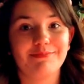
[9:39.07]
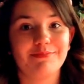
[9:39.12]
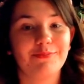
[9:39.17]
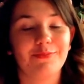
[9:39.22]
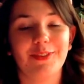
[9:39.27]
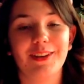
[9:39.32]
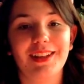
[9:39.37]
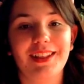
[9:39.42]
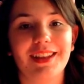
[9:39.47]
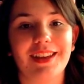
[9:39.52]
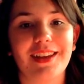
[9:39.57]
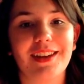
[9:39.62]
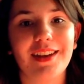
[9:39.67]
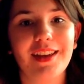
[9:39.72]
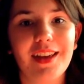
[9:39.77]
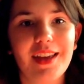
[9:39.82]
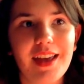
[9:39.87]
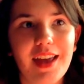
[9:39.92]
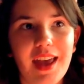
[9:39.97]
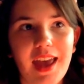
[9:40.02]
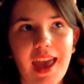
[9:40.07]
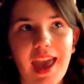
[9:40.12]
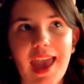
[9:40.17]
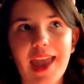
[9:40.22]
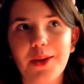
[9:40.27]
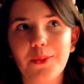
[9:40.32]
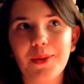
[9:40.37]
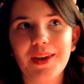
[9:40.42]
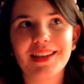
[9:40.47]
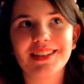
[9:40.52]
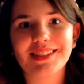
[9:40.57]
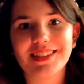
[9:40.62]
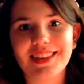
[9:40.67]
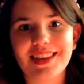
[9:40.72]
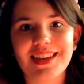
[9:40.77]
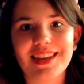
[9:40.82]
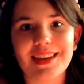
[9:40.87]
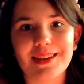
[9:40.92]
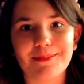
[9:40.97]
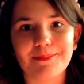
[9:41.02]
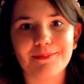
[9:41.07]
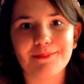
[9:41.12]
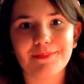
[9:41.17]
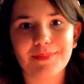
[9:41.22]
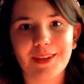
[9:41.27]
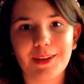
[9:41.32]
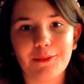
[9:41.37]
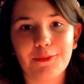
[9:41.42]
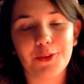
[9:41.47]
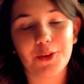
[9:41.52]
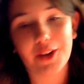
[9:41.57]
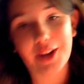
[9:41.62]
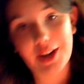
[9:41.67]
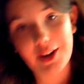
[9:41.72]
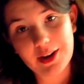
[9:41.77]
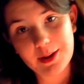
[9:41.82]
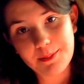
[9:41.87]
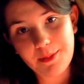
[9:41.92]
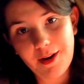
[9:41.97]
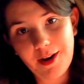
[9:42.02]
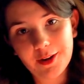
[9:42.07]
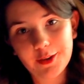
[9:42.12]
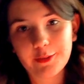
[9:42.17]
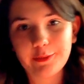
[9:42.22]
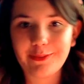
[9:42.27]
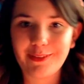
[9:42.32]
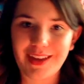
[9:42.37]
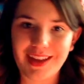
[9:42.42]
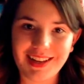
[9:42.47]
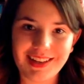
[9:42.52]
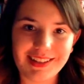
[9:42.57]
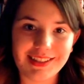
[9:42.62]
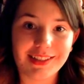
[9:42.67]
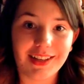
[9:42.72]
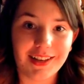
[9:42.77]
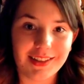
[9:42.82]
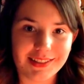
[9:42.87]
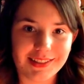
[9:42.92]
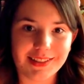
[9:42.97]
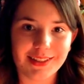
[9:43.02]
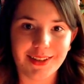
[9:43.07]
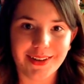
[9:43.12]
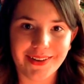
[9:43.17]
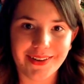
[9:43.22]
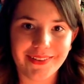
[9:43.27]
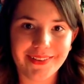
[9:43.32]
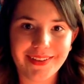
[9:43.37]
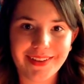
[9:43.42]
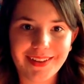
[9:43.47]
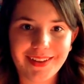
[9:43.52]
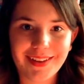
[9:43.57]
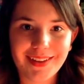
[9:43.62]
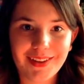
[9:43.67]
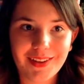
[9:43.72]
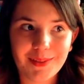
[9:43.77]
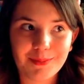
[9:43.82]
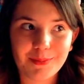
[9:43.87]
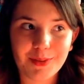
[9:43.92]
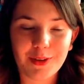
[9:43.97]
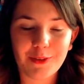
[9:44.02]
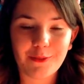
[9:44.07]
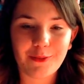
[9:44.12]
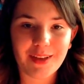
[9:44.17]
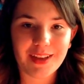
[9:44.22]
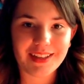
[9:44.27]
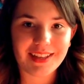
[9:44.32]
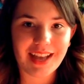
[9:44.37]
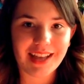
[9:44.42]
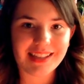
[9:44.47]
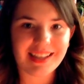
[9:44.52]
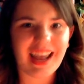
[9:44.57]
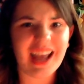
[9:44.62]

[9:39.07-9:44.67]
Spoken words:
really good. Hedwig's theme, if you're a Harry Potter fan, is also pretty fantastic.